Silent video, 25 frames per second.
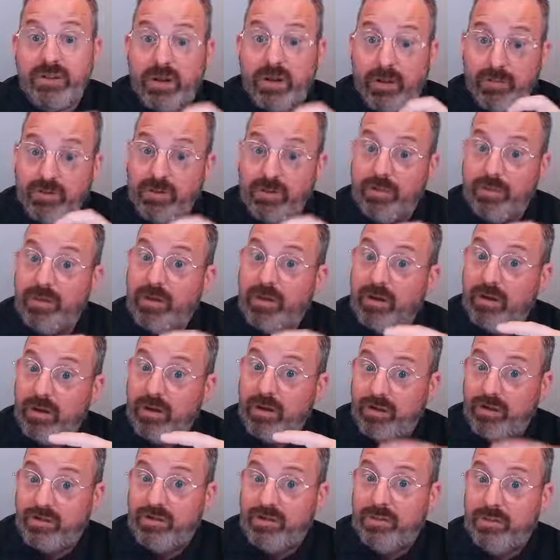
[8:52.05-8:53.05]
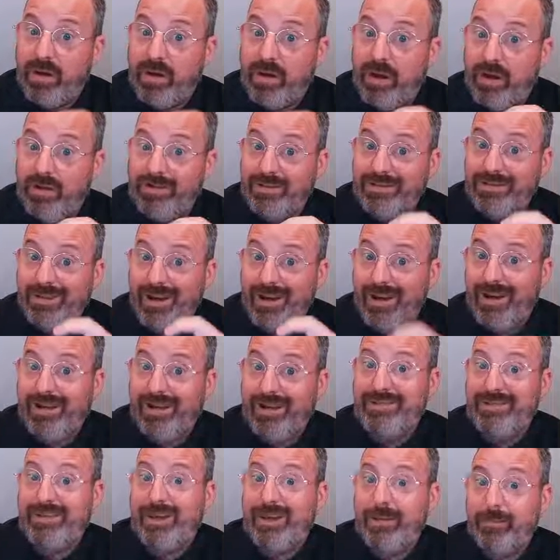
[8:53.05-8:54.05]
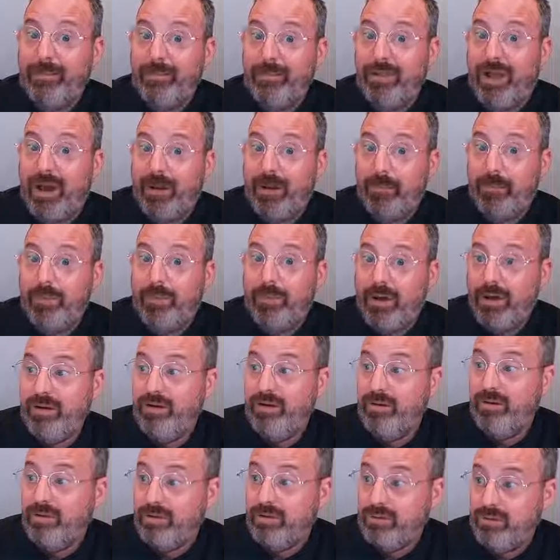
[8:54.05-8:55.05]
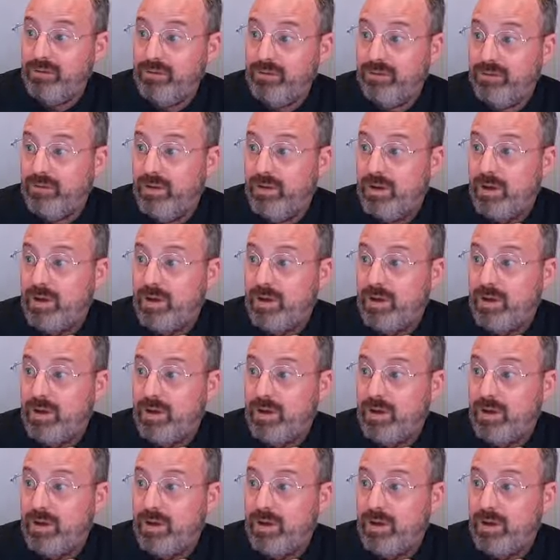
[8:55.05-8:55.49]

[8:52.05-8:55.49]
up some of the customized content block bundles,